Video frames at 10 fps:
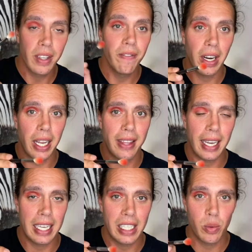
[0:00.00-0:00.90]
Funny thing
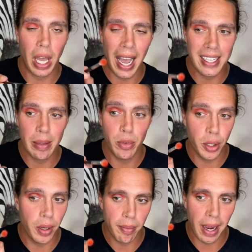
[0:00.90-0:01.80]
is, as I'm
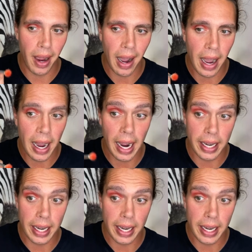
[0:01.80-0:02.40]
doing my eye,